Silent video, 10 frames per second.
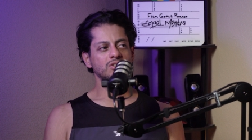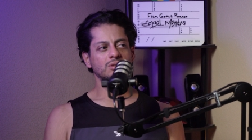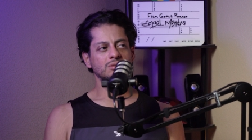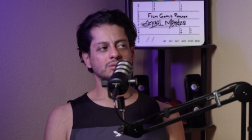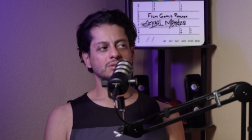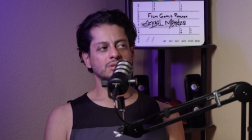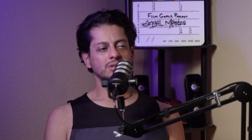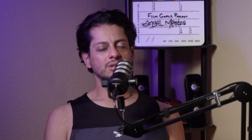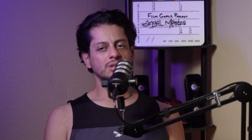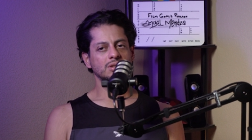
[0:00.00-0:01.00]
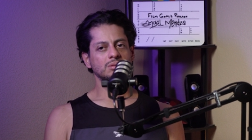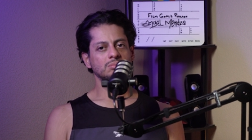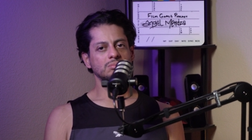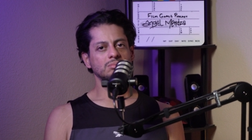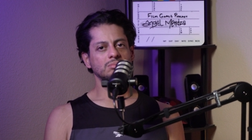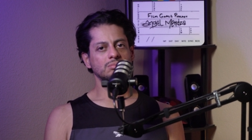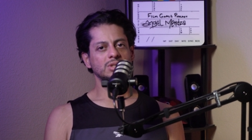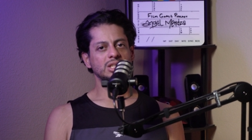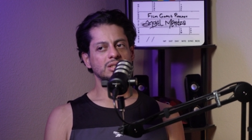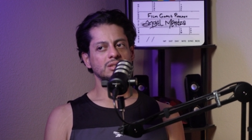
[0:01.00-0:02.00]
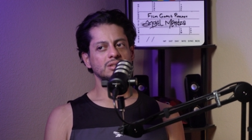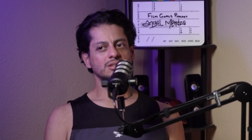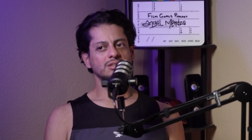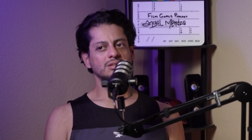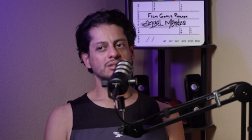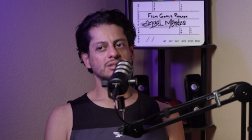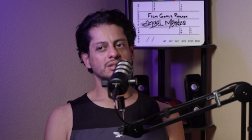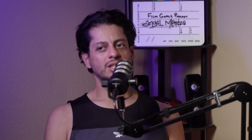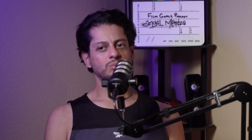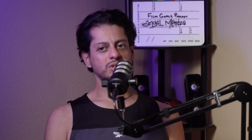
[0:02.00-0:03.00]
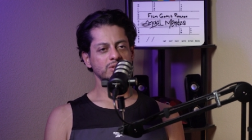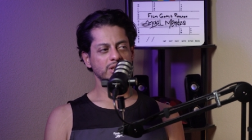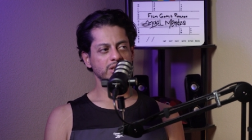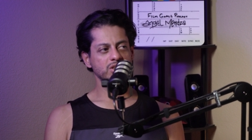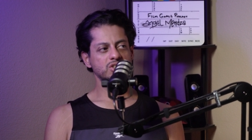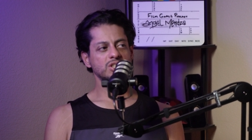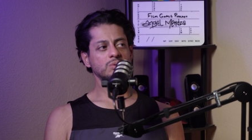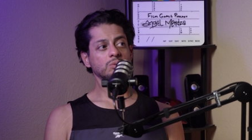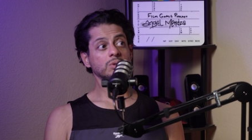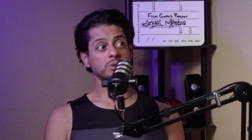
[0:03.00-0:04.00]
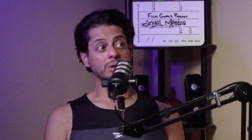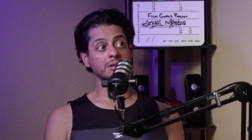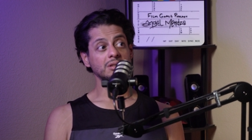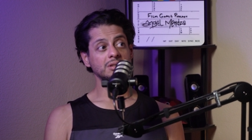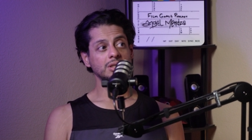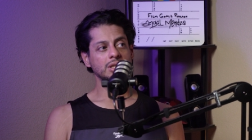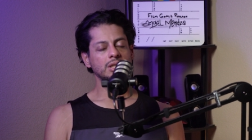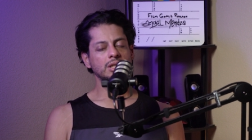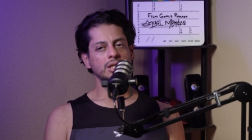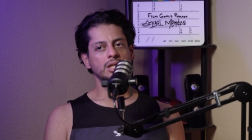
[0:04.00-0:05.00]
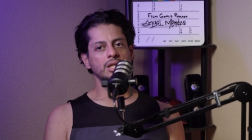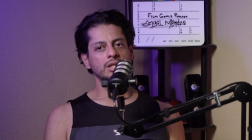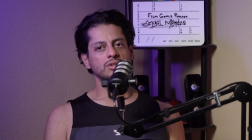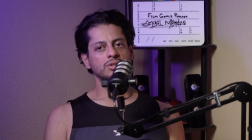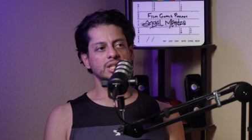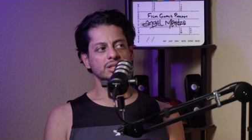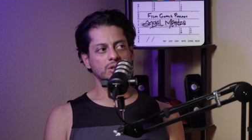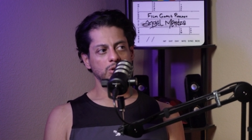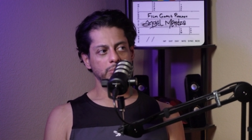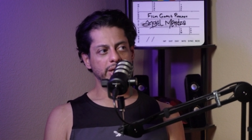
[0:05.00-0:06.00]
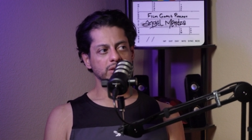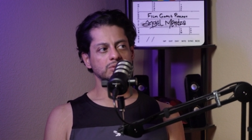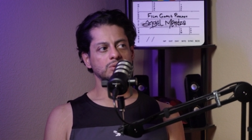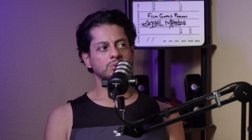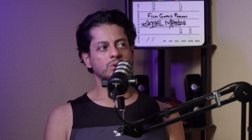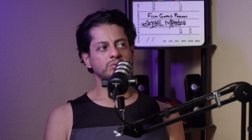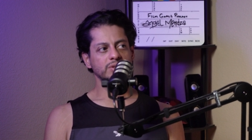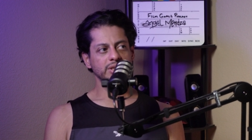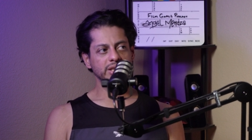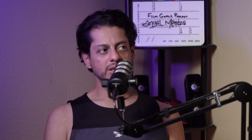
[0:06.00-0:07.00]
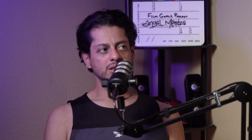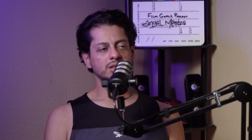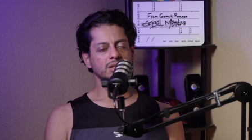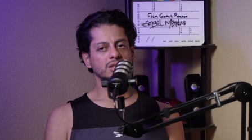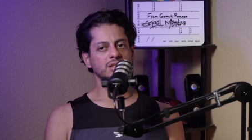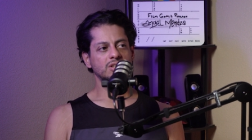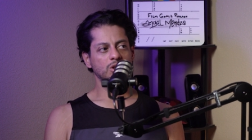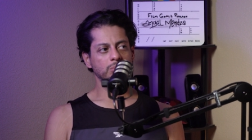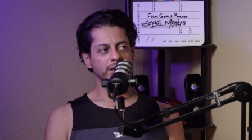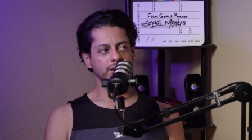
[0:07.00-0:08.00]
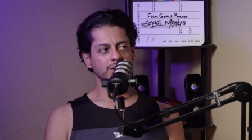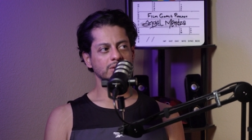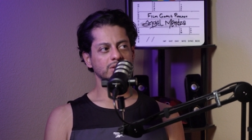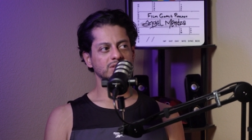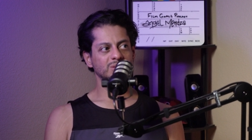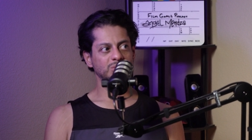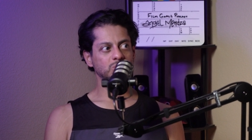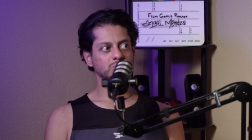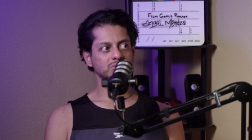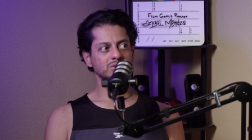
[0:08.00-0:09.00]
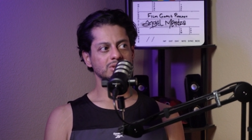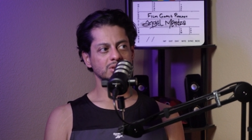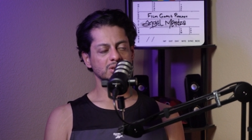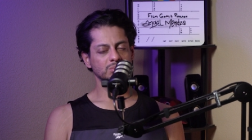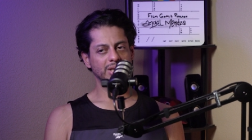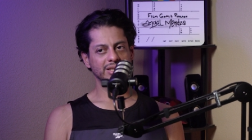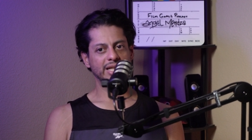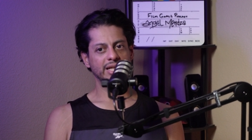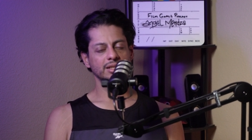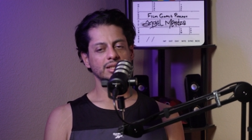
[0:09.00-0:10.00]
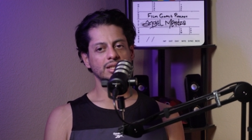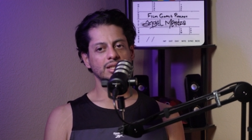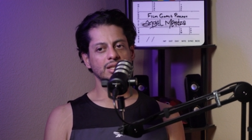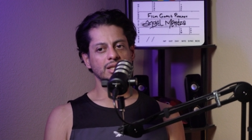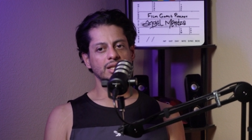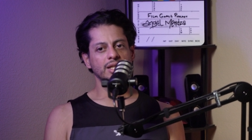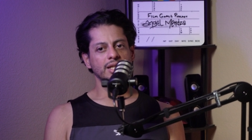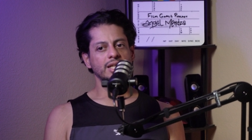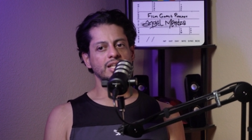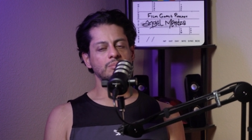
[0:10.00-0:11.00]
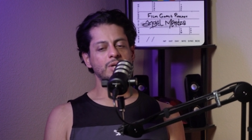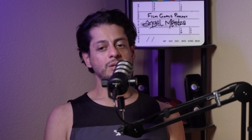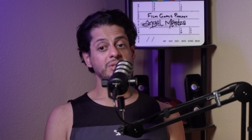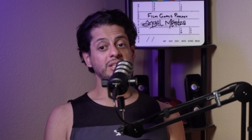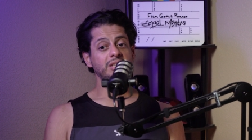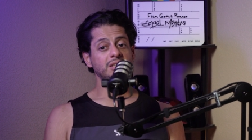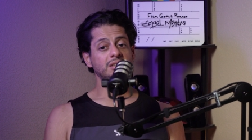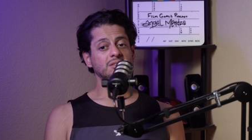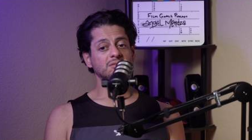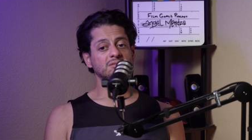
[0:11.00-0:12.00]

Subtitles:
show, but I went to the audition. It went really well, so I got the callback. So hopefully, in the callback, I'll hear some news about that. And it might be,